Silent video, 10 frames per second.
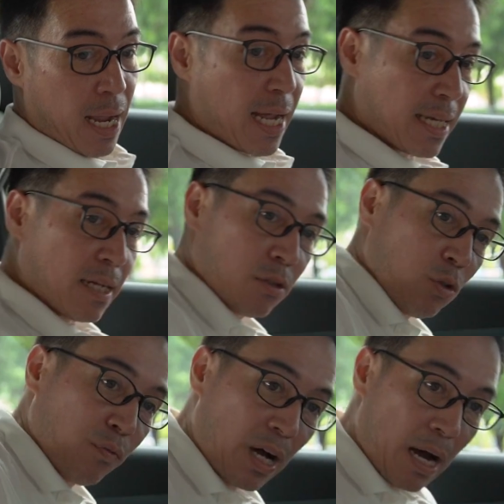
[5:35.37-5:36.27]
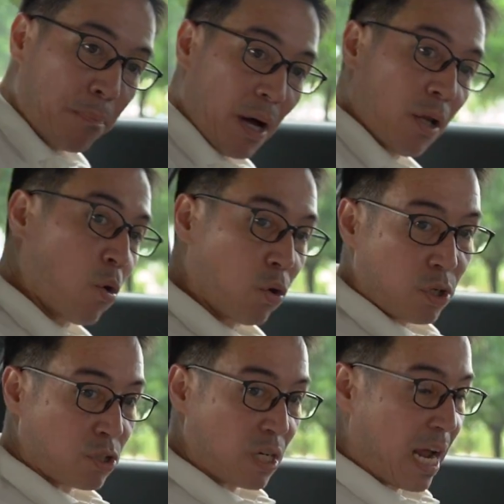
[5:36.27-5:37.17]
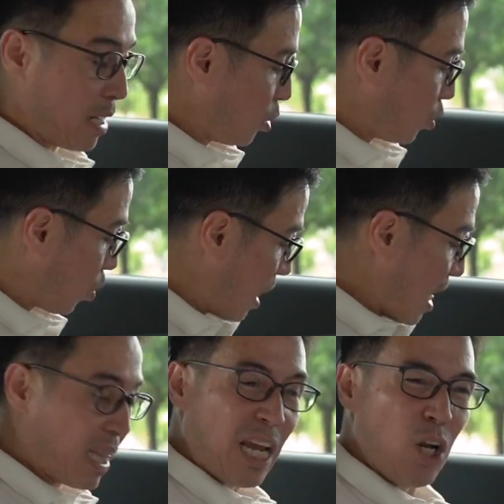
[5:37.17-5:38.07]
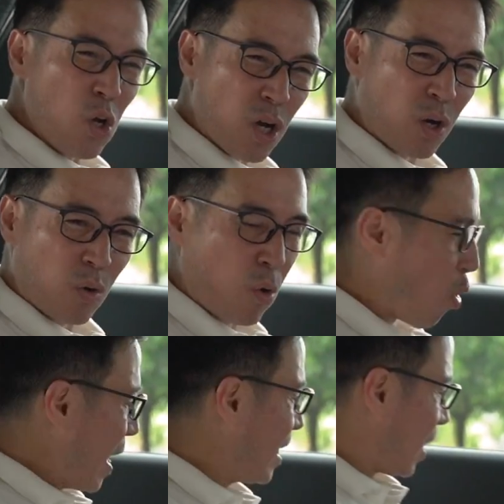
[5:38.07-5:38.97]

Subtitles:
And then you've got bottle holders on either door. They look quite